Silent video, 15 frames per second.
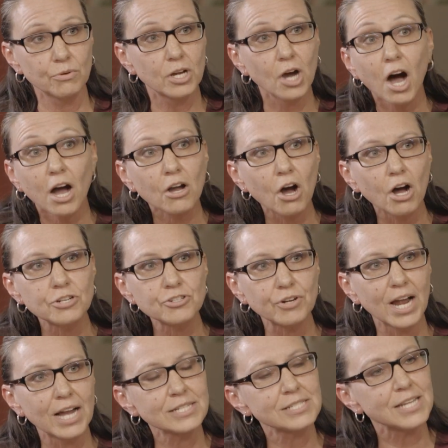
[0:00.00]
got
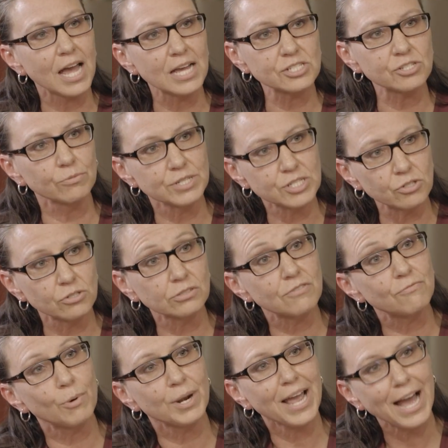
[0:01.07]
contracts as a result
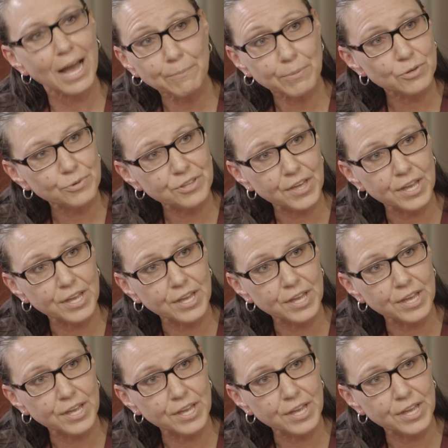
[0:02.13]
of what happened with